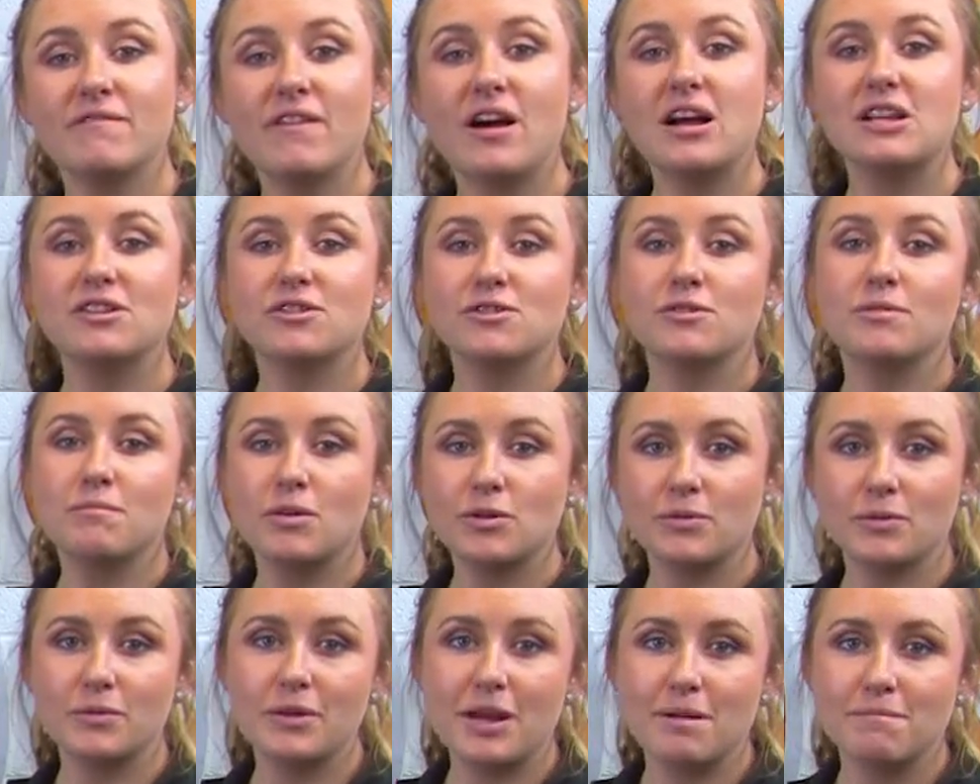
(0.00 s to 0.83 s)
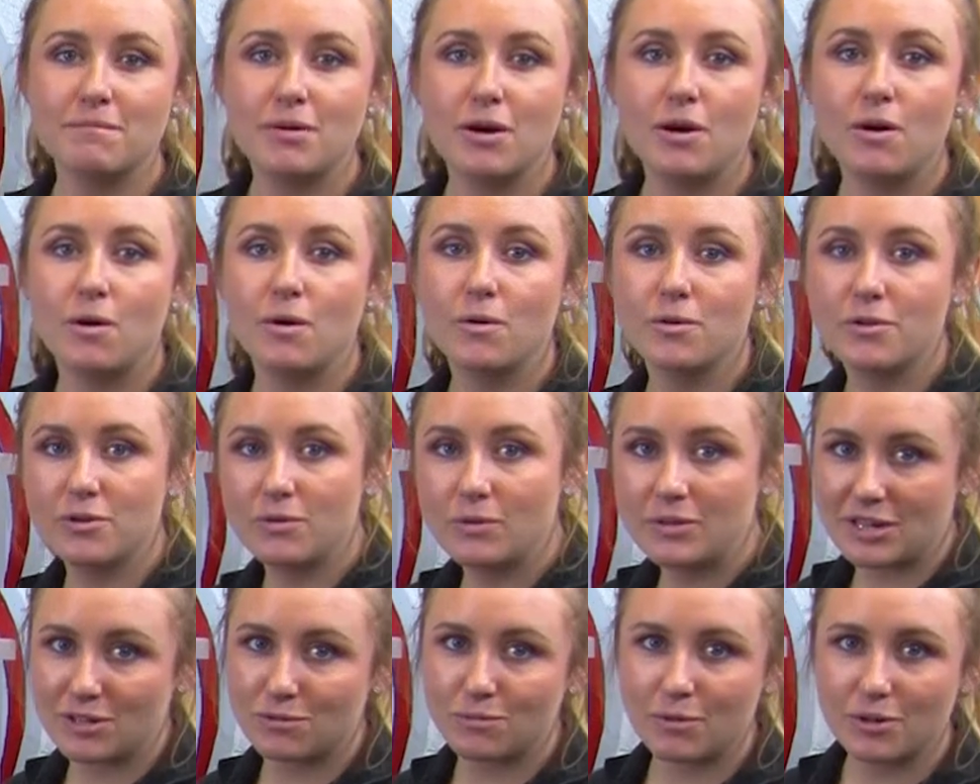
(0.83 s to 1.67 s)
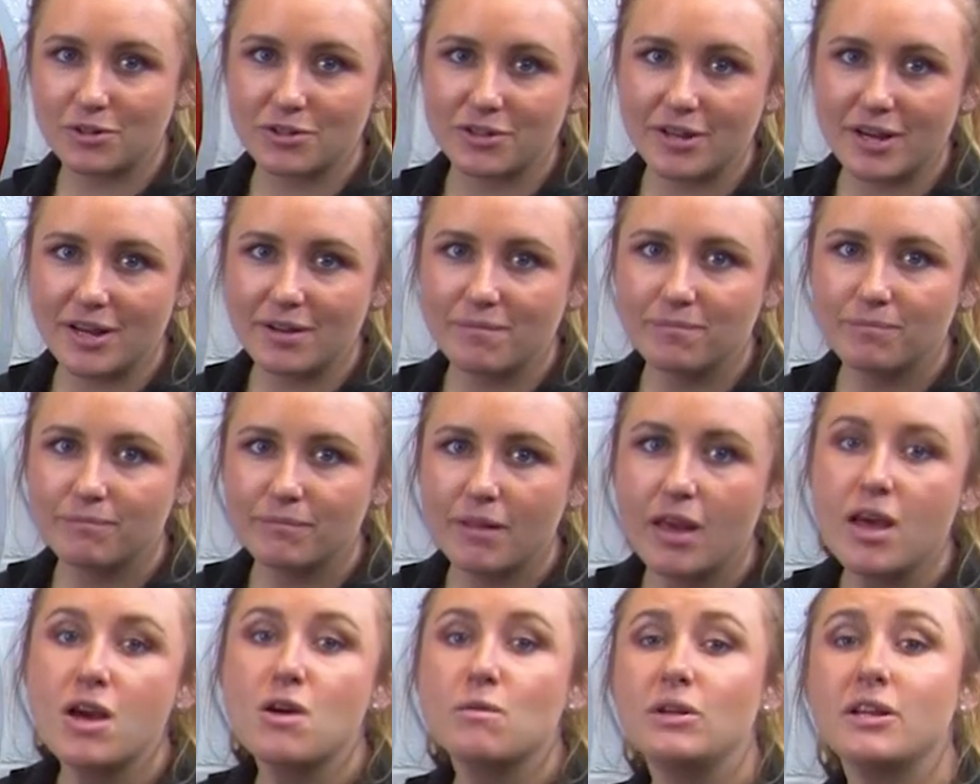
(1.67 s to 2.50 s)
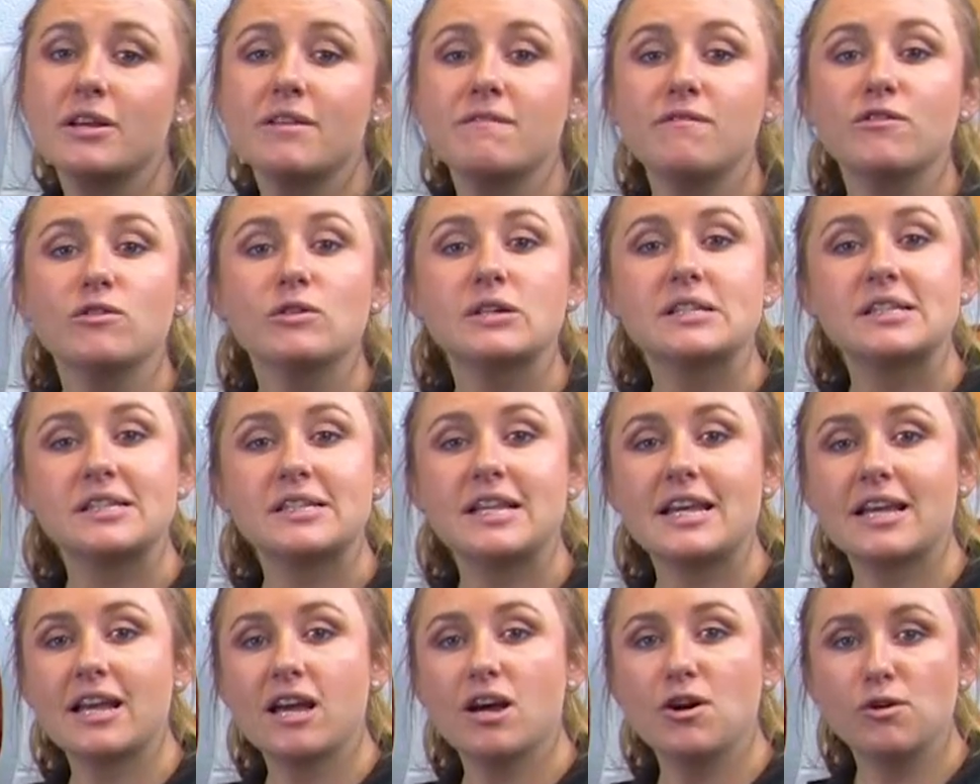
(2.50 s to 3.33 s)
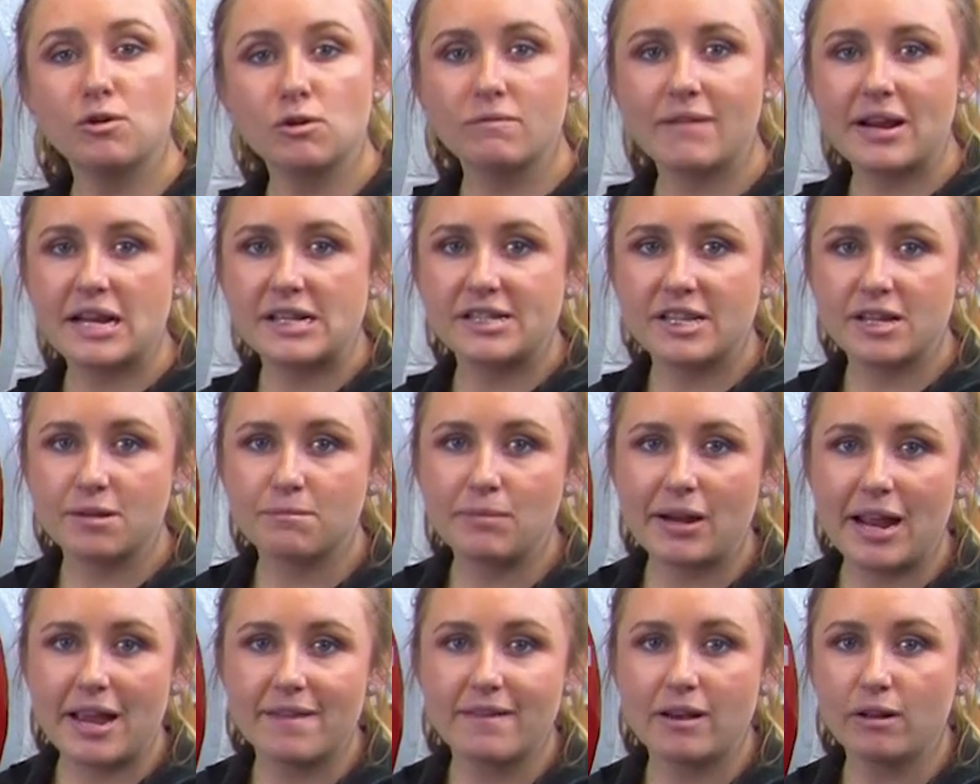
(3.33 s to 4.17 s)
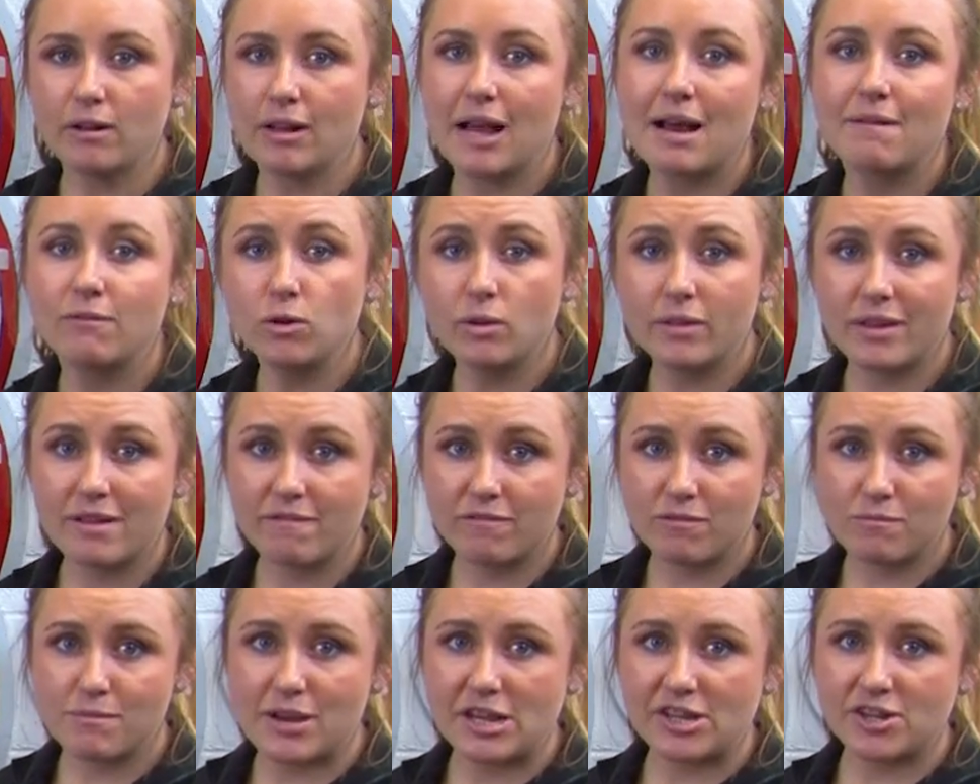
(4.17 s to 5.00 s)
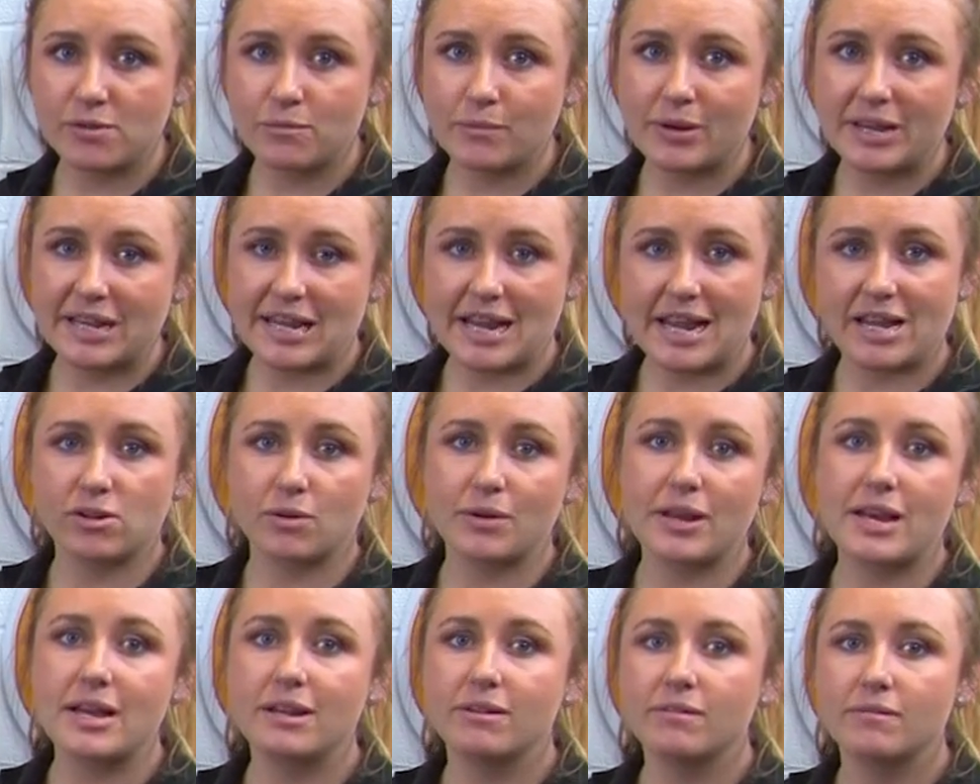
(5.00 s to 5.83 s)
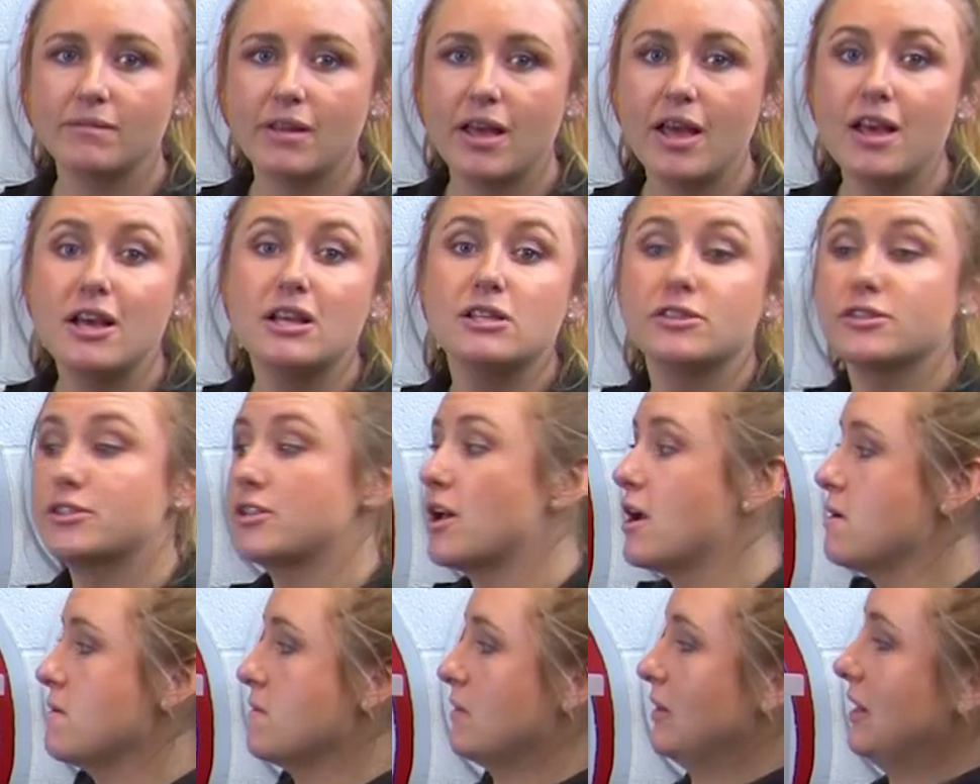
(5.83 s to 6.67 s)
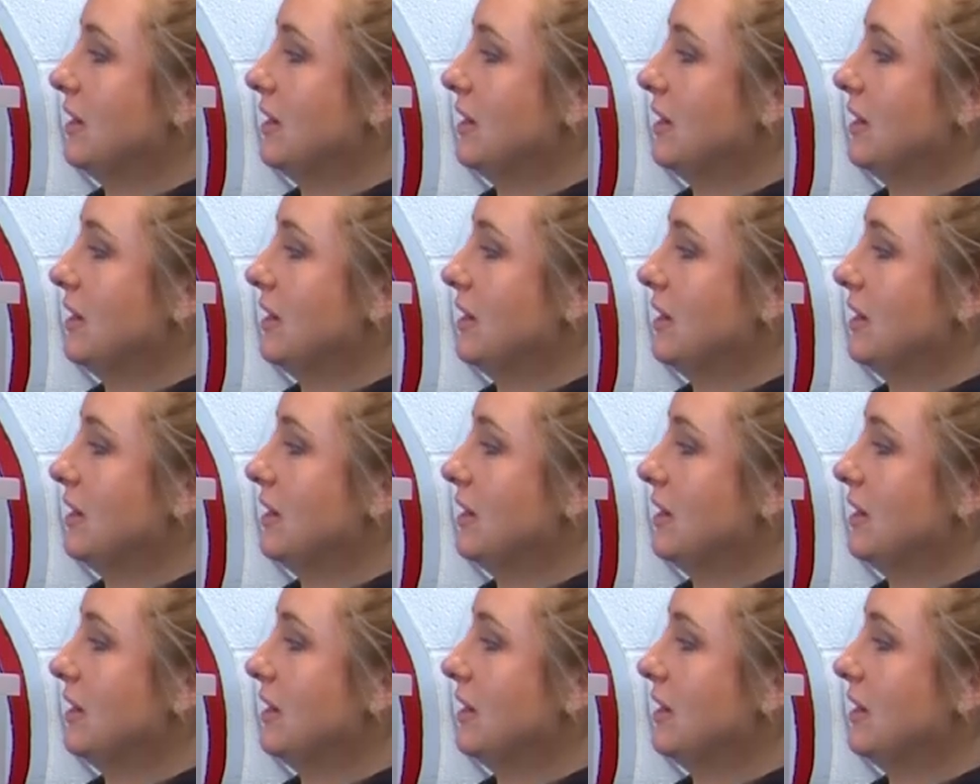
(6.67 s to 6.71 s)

find your model number on your dishwasher. We're looking for a sticker or a rating plate that will have all the information we need on it. So